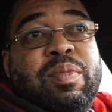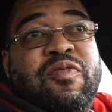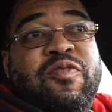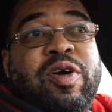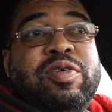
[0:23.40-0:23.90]

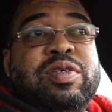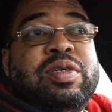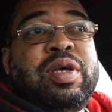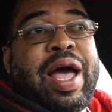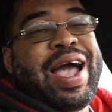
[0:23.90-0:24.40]

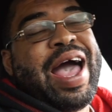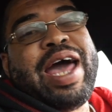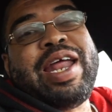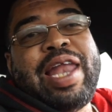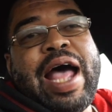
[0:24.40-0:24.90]
first, I
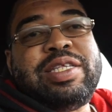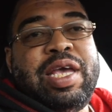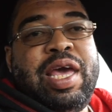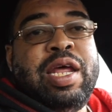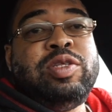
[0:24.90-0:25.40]
got a lot to
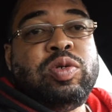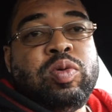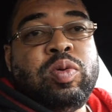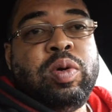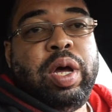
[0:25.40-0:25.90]
get
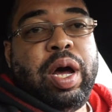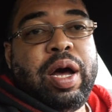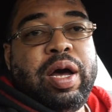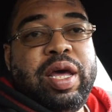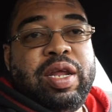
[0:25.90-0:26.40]
into
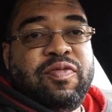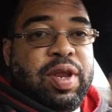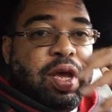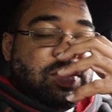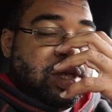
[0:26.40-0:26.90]
in this
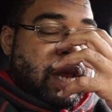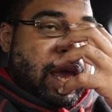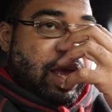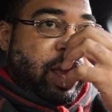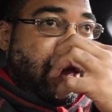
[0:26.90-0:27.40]
video
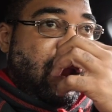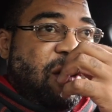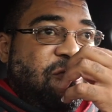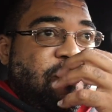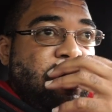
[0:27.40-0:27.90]
today. And
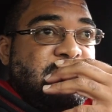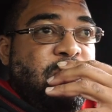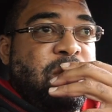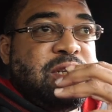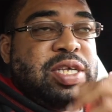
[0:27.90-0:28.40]
first,
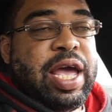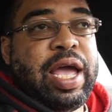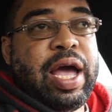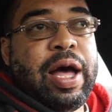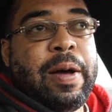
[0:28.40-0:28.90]
I want to
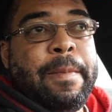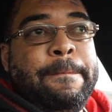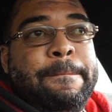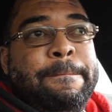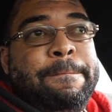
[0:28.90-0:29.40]
say
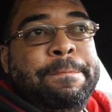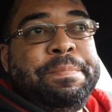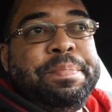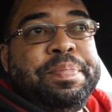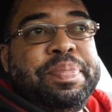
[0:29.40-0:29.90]

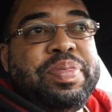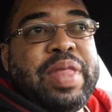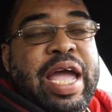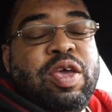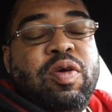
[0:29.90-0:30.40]

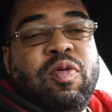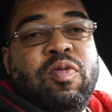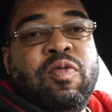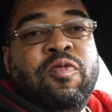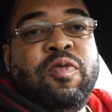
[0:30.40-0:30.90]
thank
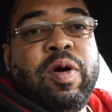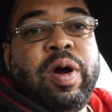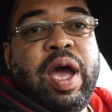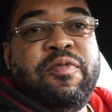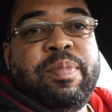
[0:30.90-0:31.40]
you
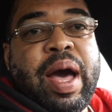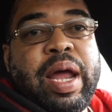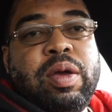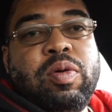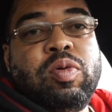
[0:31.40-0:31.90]
for
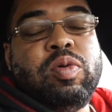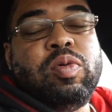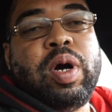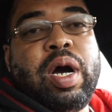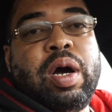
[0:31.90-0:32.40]
everybody
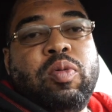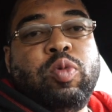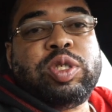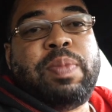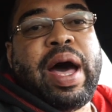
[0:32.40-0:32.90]
who
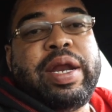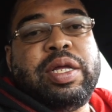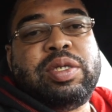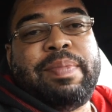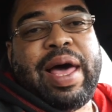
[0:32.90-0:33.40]

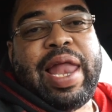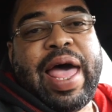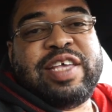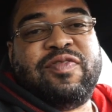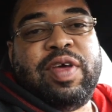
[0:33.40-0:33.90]
responded to my
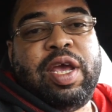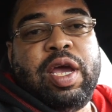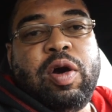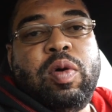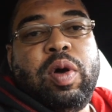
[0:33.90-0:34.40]
last
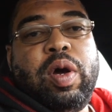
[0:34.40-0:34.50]
video.